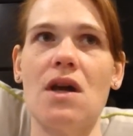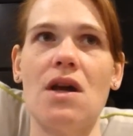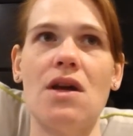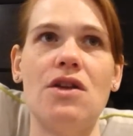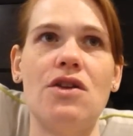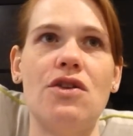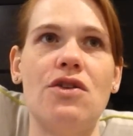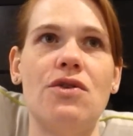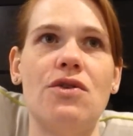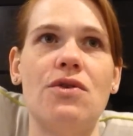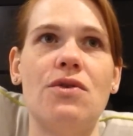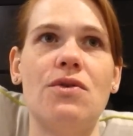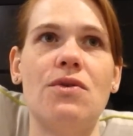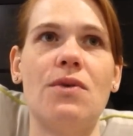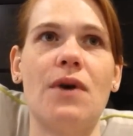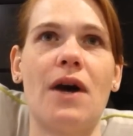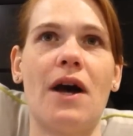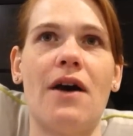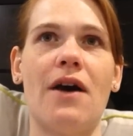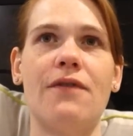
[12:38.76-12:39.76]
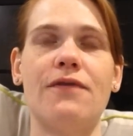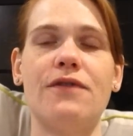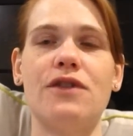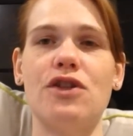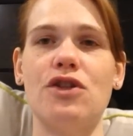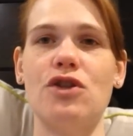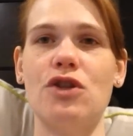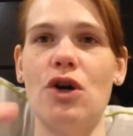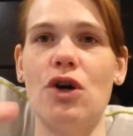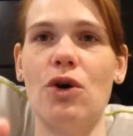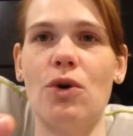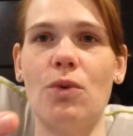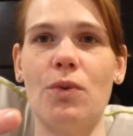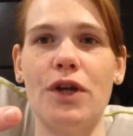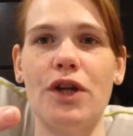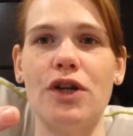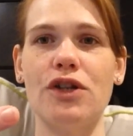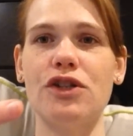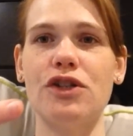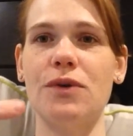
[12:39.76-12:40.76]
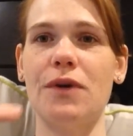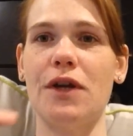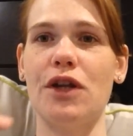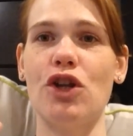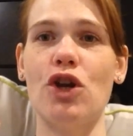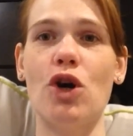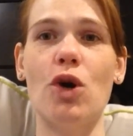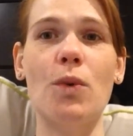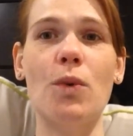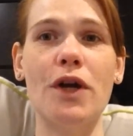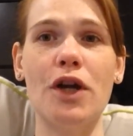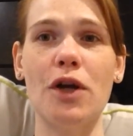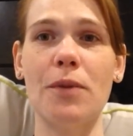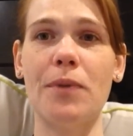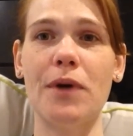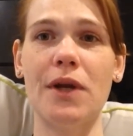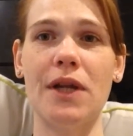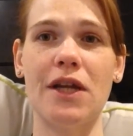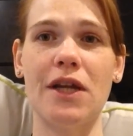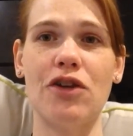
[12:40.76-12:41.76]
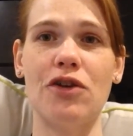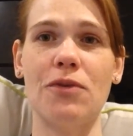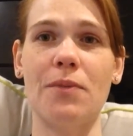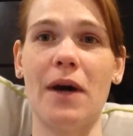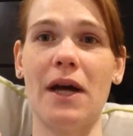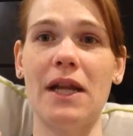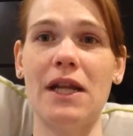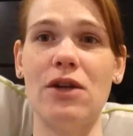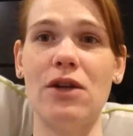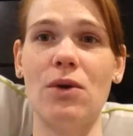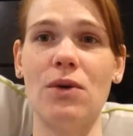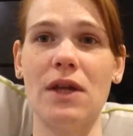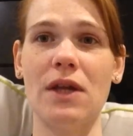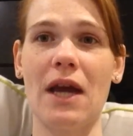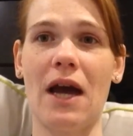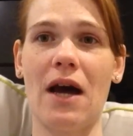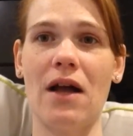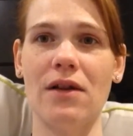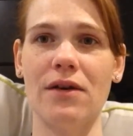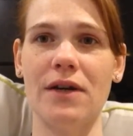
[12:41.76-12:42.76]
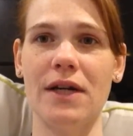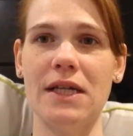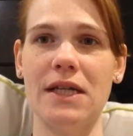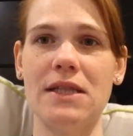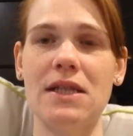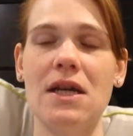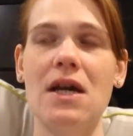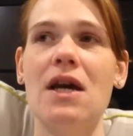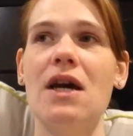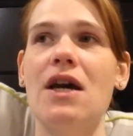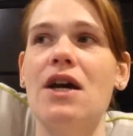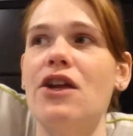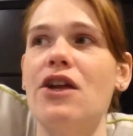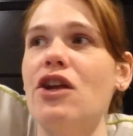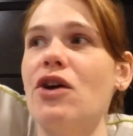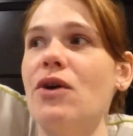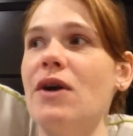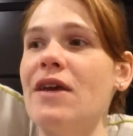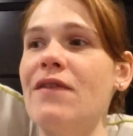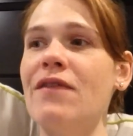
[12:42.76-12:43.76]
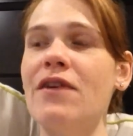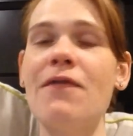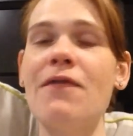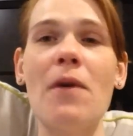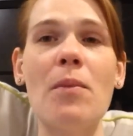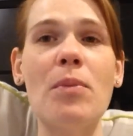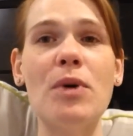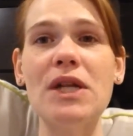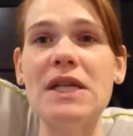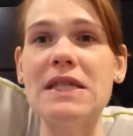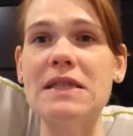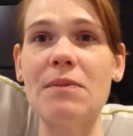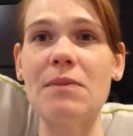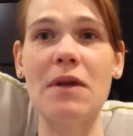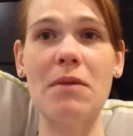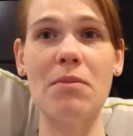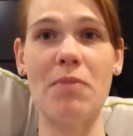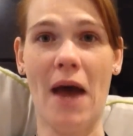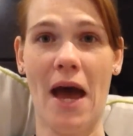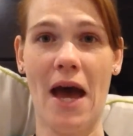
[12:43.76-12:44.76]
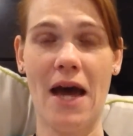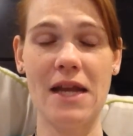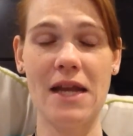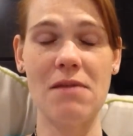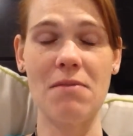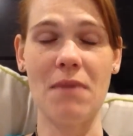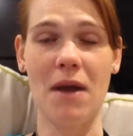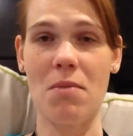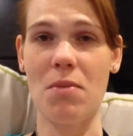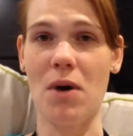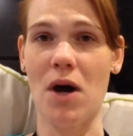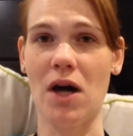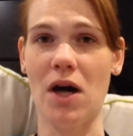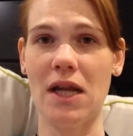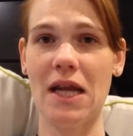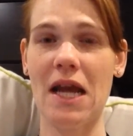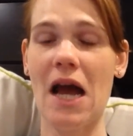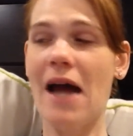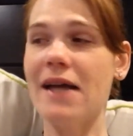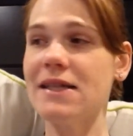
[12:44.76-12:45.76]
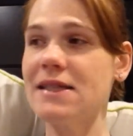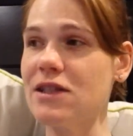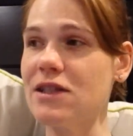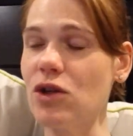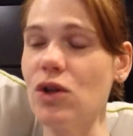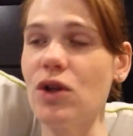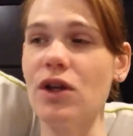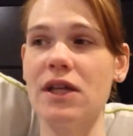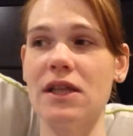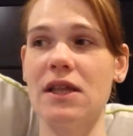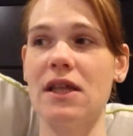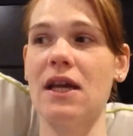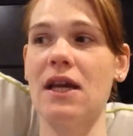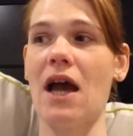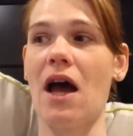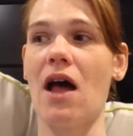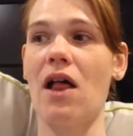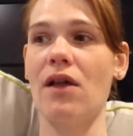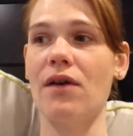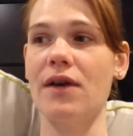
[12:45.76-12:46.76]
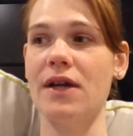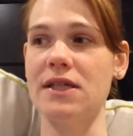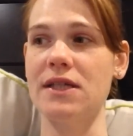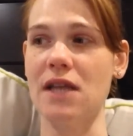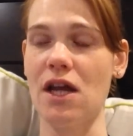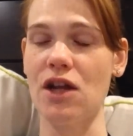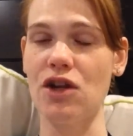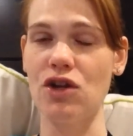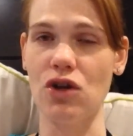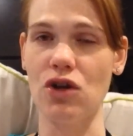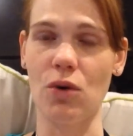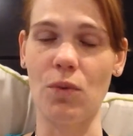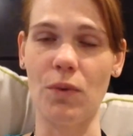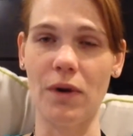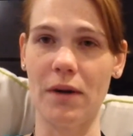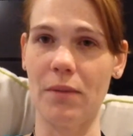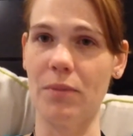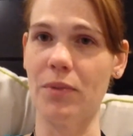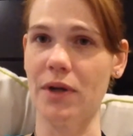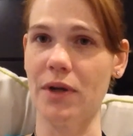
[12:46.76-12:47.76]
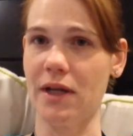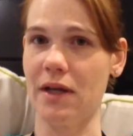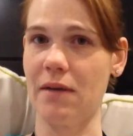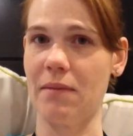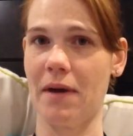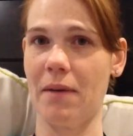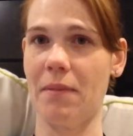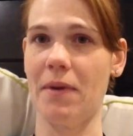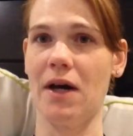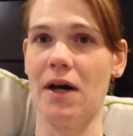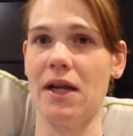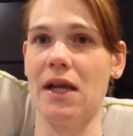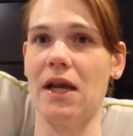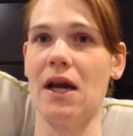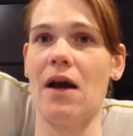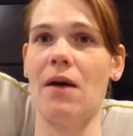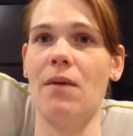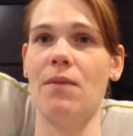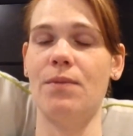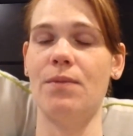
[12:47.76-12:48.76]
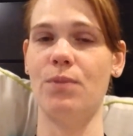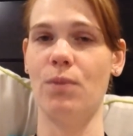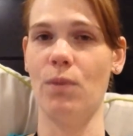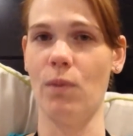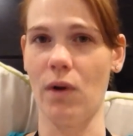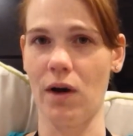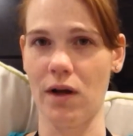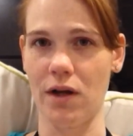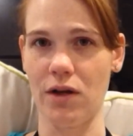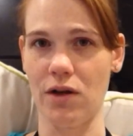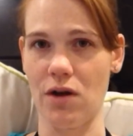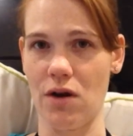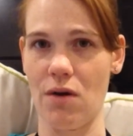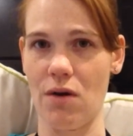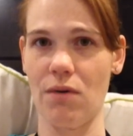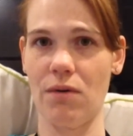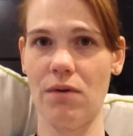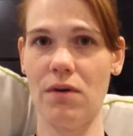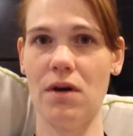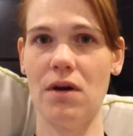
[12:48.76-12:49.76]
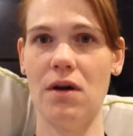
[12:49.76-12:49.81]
know what you're doing, know what you're putting in your body, know the calories. You know, even if I'm putting something bad in my body, I still look at the calories and know what I'm putting in my body. I want to know.